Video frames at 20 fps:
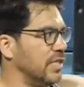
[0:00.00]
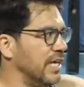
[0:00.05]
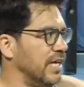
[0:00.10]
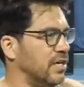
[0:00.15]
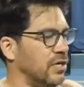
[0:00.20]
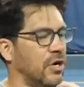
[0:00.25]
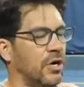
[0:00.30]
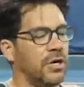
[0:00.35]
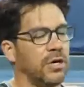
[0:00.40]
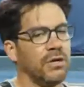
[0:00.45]

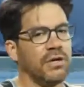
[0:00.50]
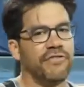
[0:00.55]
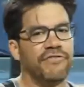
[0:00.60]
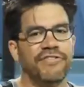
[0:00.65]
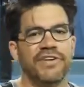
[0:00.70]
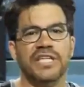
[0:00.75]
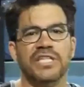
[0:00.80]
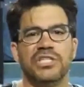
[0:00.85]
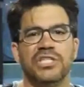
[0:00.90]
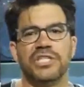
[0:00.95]
Leonardo da
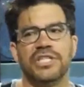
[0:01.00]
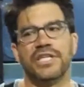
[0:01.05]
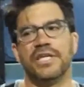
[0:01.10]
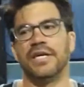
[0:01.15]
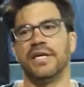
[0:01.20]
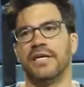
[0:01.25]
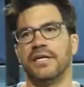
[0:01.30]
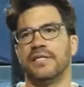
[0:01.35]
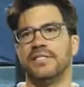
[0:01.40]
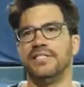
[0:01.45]
Vinci
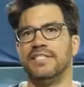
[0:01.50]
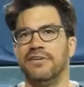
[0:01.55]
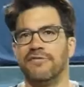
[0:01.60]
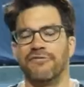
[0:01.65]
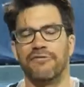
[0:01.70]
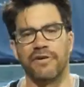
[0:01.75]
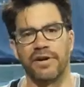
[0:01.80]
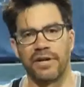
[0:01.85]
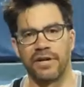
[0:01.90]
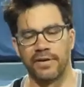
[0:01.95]

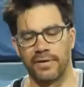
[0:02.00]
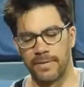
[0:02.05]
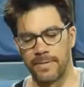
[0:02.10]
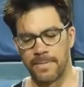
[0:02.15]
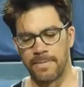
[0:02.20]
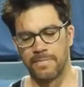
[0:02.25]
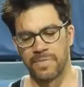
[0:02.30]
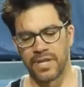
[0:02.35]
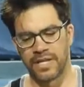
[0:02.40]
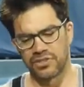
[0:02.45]
different?
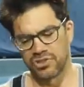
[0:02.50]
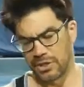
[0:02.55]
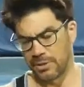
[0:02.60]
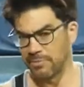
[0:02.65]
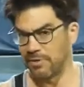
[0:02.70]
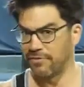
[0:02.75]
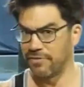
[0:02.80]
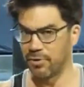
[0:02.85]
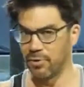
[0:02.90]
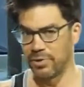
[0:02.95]

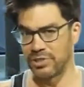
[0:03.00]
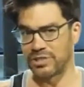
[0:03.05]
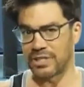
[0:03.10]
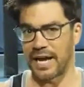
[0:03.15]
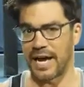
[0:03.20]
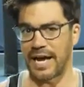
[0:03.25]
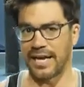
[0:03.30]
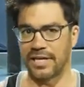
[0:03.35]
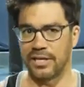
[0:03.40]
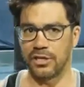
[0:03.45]
Some of it was
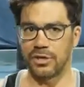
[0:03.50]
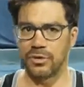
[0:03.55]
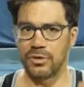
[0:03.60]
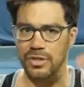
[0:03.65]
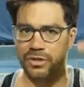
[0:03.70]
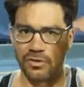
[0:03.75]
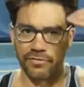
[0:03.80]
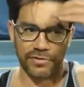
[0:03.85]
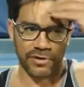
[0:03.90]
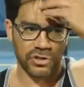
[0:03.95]
IQ,
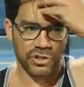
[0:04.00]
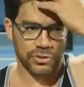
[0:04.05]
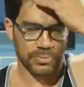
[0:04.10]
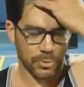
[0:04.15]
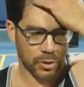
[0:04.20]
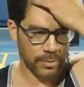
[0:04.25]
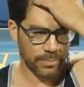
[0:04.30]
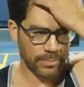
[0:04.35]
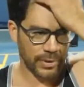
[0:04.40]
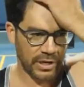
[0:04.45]
they were very
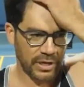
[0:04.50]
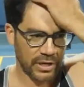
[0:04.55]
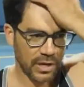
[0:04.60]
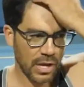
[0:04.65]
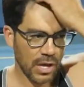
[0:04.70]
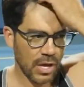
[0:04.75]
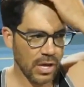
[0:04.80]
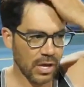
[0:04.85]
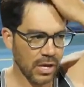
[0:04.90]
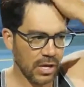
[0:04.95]
smart, but
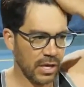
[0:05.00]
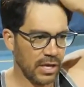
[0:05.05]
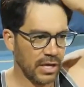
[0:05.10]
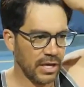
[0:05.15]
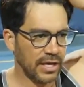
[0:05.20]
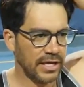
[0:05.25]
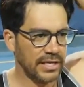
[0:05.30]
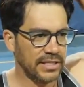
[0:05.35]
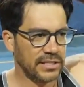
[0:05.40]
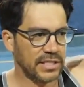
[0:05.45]

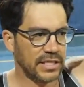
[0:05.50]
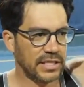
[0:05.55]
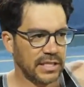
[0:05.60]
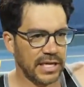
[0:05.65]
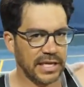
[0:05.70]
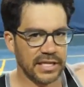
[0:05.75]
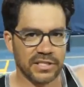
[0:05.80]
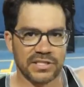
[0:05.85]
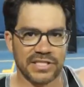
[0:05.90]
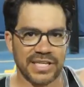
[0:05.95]
he said
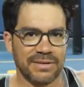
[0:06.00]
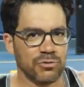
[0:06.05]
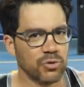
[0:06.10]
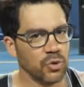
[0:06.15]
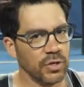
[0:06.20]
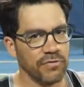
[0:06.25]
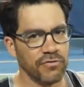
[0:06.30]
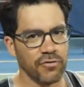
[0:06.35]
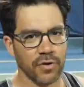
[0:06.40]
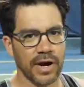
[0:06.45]
they had the same
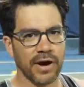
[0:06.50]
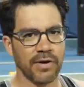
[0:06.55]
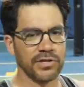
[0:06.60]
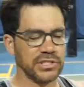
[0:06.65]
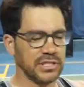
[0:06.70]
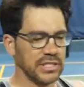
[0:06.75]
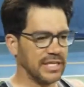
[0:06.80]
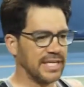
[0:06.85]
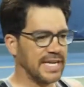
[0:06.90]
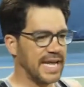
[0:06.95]
24
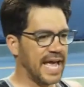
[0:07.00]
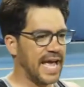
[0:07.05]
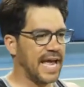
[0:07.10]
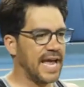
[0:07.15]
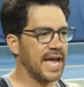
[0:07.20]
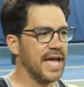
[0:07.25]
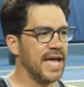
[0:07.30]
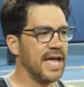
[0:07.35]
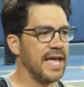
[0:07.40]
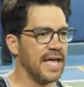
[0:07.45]
hours in a
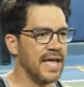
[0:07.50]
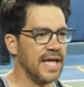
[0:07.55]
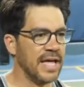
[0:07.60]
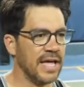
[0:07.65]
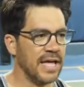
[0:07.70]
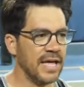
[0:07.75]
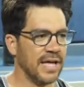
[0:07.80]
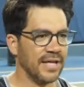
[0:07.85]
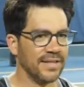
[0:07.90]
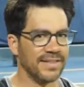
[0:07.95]
day,
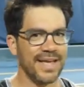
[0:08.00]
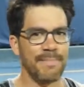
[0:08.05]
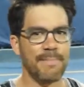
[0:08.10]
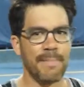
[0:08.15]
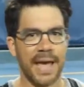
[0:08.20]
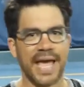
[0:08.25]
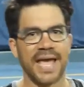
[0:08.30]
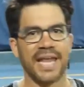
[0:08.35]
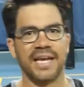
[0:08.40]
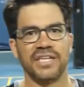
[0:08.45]
they
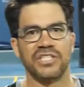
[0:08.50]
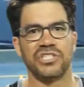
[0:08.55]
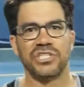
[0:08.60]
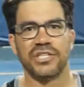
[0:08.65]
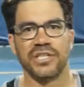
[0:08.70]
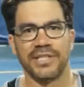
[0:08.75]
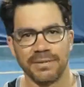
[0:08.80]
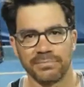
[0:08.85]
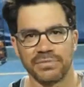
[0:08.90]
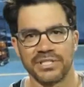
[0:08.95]

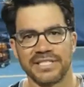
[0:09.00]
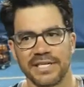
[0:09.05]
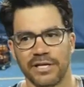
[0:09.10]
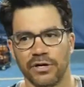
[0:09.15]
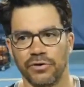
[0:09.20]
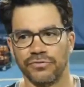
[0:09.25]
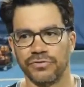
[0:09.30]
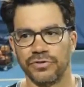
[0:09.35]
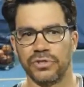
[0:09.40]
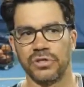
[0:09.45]
managed
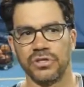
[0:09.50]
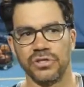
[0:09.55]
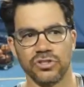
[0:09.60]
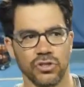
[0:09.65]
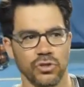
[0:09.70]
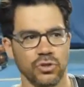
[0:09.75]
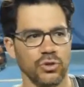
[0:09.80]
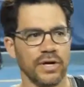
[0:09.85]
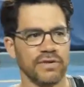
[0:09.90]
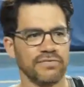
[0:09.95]
themselves.
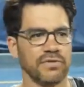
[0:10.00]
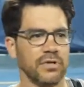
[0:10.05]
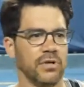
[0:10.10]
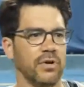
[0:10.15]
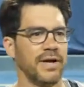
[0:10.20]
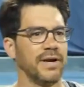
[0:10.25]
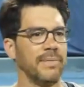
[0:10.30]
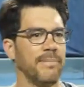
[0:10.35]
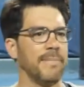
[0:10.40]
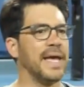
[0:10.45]
So you have to know
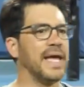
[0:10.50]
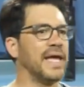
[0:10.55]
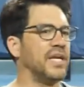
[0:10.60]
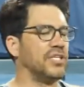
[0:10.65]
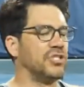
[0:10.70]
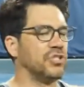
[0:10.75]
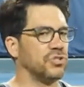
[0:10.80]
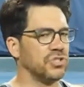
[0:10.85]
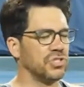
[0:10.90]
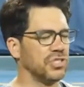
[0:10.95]
how to
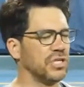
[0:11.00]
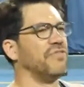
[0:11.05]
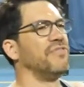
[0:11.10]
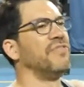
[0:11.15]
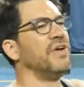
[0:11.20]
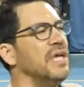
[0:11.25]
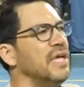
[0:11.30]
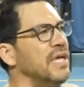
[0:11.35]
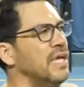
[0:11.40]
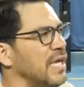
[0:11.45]
manage yourself.
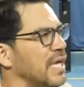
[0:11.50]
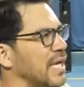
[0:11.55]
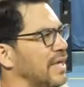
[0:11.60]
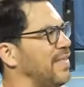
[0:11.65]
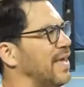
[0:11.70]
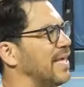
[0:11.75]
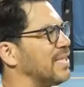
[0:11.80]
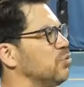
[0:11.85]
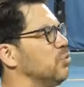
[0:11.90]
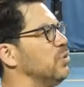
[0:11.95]
And
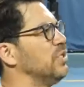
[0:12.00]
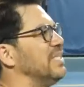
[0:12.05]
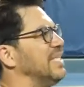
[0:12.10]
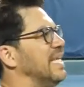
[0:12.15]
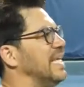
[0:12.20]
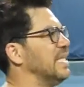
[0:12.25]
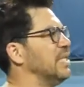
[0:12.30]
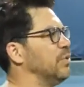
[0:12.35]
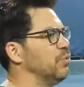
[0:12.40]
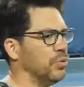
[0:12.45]
that's what
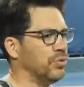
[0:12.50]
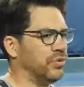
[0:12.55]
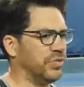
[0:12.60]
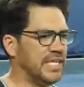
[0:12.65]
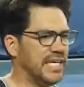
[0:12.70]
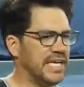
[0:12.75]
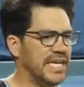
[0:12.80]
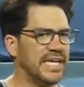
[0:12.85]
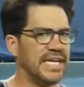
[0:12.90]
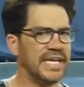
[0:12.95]
daily
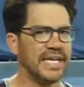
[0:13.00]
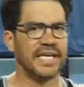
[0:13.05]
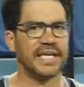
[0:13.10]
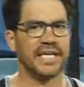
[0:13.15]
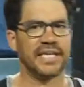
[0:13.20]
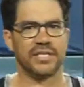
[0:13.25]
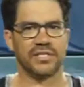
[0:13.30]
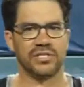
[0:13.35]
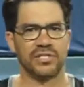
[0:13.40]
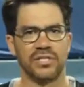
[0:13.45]
routine
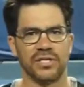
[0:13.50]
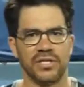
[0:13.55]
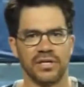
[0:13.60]
is,